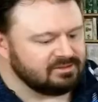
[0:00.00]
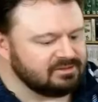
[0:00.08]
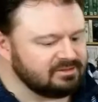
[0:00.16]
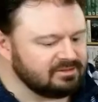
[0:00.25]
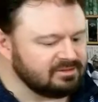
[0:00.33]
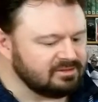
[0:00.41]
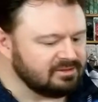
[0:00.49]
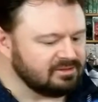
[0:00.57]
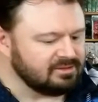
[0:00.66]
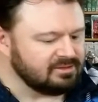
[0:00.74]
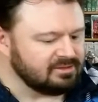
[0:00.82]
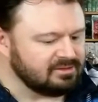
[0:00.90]

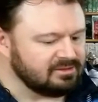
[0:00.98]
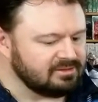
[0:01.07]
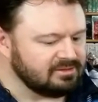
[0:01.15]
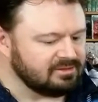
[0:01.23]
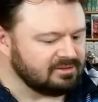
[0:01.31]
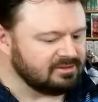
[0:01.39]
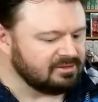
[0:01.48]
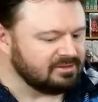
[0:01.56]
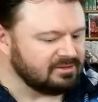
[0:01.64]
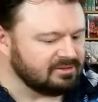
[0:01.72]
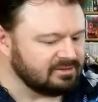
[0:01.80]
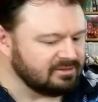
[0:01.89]

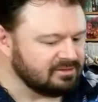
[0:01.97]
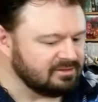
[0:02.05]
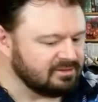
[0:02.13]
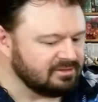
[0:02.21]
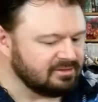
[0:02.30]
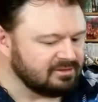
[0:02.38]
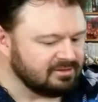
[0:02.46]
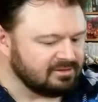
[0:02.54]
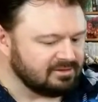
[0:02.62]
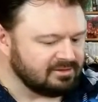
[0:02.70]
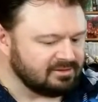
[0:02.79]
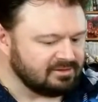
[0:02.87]

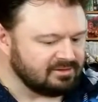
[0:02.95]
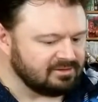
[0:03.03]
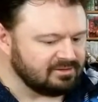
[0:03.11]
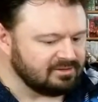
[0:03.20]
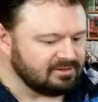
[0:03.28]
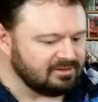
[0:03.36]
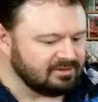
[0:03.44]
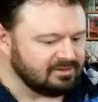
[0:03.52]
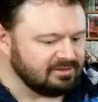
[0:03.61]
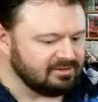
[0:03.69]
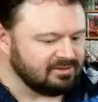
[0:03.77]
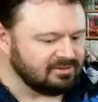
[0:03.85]
No words are spoken by the person on screen.